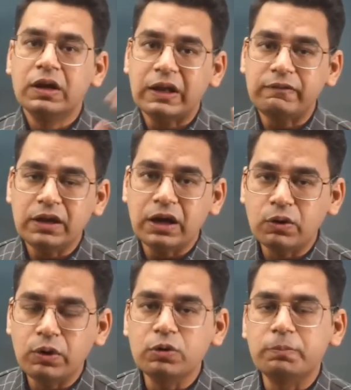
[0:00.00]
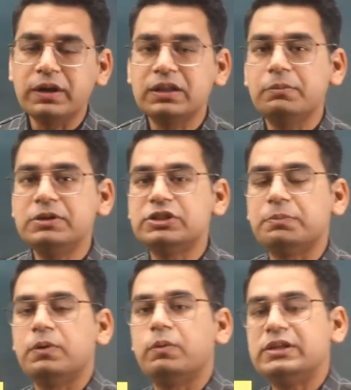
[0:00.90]
and we are going to break them in
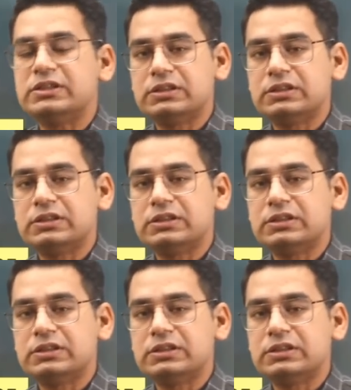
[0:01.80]
chapter wise